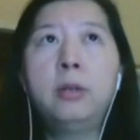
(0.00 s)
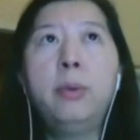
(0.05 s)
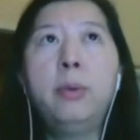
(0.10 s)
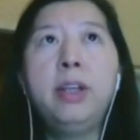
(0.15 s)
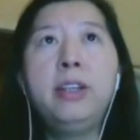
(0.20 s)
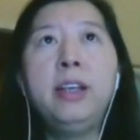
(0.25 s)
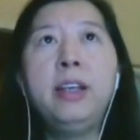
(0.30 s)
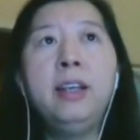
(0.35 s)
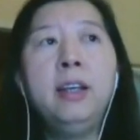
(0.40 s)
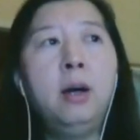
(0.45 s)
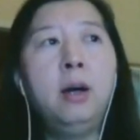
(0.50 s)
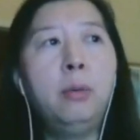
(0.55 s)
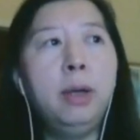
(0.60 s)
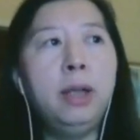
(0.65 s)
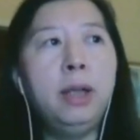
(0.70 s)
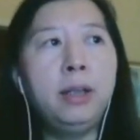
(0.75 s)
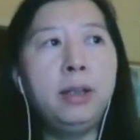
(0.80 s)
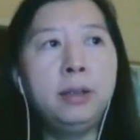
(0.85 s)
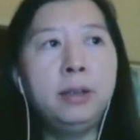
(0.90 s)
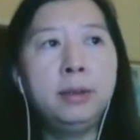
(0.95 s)
within a
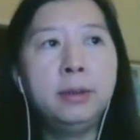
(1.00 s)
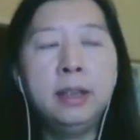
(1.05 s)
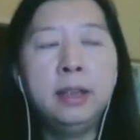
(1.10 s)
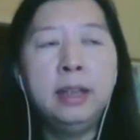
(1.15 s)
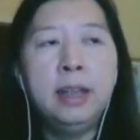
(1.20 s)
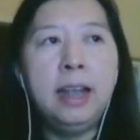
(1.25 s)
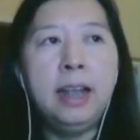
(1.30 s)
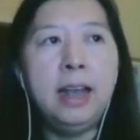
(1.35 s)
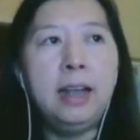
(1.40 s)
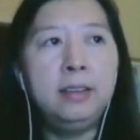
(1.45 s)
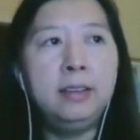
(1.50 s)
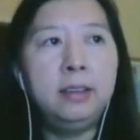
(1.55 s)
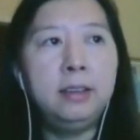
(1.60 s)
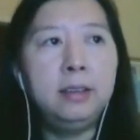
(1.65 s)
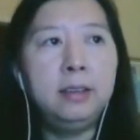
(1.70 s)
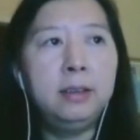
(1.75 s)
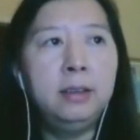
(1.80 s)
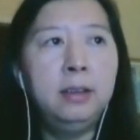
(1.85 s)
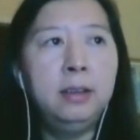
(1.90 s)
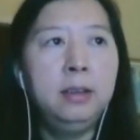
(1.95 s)
week.
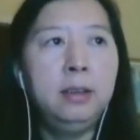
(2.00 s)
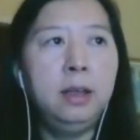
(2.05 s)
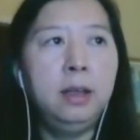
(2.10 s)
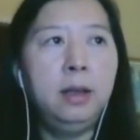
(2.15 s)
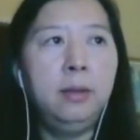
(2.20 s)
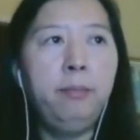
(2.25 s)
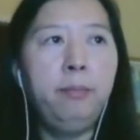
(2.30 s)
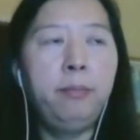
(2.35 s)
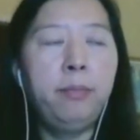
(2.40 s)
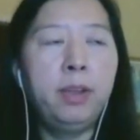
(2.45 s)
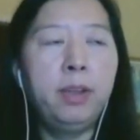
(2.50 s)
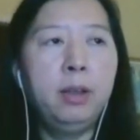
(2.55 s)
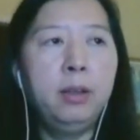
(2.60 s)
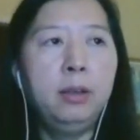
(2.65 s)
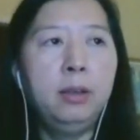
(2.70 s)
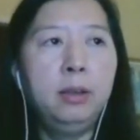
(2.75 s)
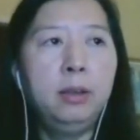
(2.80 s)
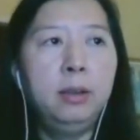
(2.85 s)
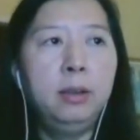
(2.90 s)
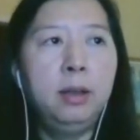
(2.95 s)
And
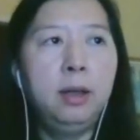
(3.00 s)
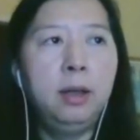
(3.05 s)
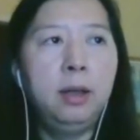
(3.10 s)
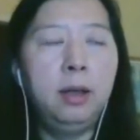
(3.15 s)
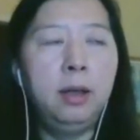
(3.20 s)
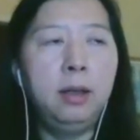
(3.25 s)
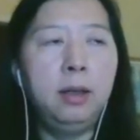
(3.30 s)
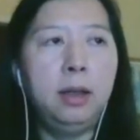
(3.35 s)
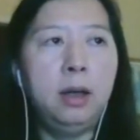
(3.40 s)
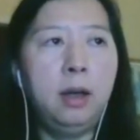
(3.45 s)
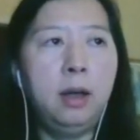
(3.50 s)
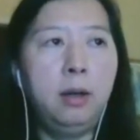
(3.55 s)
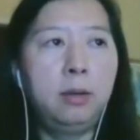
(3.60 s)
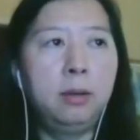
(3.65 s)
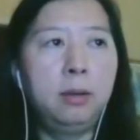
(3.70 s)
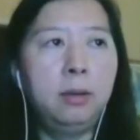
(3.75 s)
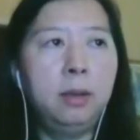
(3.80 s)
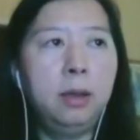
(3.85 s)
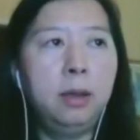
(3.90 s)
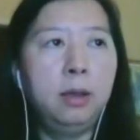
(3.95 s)

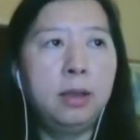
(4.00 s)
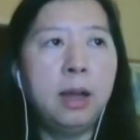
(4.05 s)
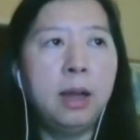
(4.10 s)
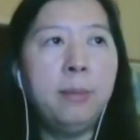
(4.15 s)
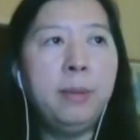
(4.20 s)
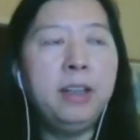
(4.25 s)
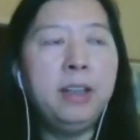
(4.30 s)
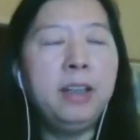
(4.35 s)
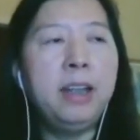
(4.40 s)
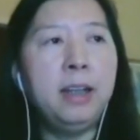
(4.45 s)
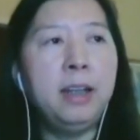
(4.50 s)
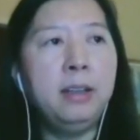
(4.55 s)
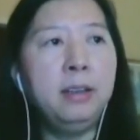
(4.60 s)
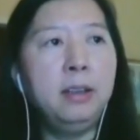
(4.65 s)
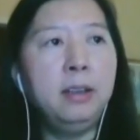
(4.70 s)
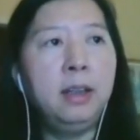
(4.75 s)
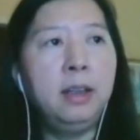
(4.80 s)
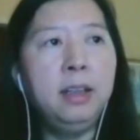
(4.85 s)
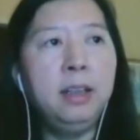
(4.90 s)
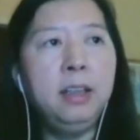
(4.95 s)
a company can
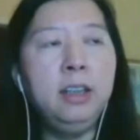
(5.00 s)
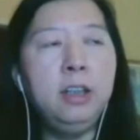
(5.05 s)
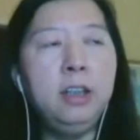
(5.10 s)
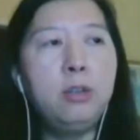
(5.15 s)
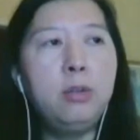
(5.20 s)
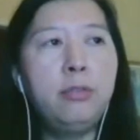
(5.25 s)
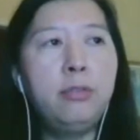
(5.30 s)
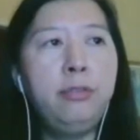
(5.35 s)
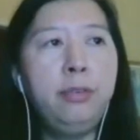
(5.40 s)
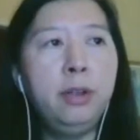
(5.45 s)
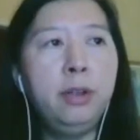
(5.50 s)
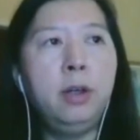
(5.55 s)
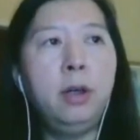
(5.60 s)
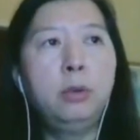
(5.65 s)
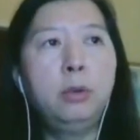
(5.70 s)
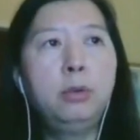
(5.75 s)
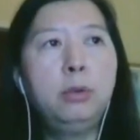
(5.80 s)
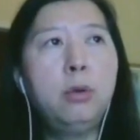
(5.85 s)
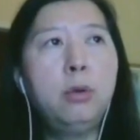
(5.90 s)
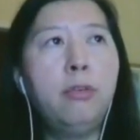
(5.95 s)
only need to fill
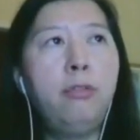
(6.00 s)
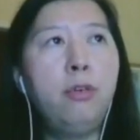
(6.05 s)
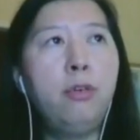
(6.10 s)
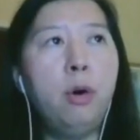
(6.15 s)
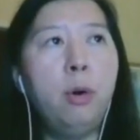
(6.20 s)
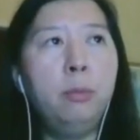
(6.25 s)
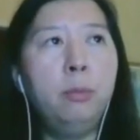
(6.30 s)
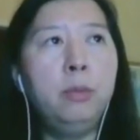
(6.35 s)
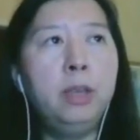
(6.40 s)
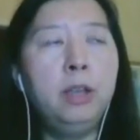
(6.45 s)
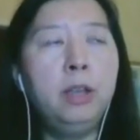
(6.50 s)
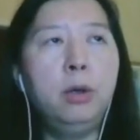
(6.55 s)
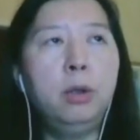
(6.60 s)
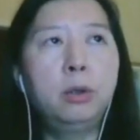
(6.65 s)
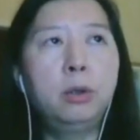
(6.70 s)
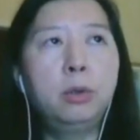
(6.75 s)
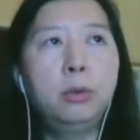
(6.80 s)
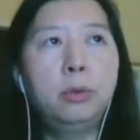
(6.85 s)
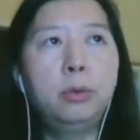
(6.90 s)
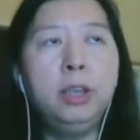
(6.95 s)
a Google form in
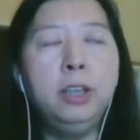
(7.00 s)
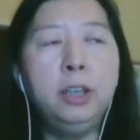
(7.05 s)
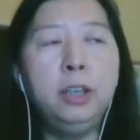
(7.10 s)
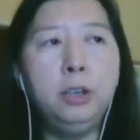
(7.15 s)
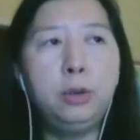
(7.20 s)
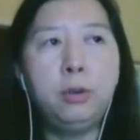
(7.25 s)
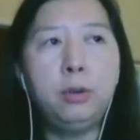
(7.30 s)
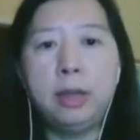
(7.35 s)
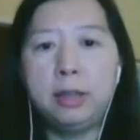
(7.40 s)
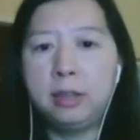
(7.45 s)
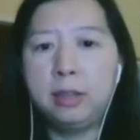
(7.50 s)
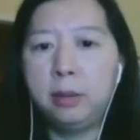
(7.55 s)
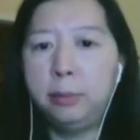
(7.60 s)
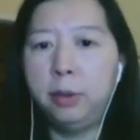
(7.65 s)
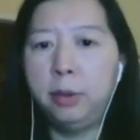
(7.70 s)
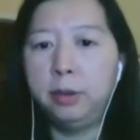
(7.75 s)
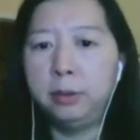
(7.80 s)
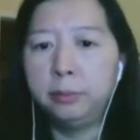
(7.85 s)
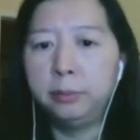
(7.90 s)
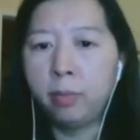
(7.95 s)
order to initialize the
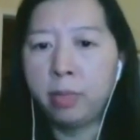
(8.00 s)
bot.